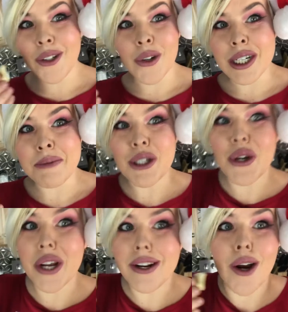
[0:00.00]
little Christmas
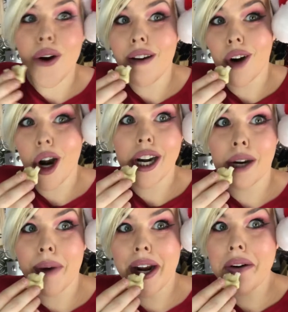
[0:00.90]
cookie dough never hurt
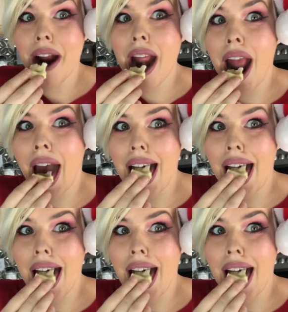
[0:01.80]
anybody, right?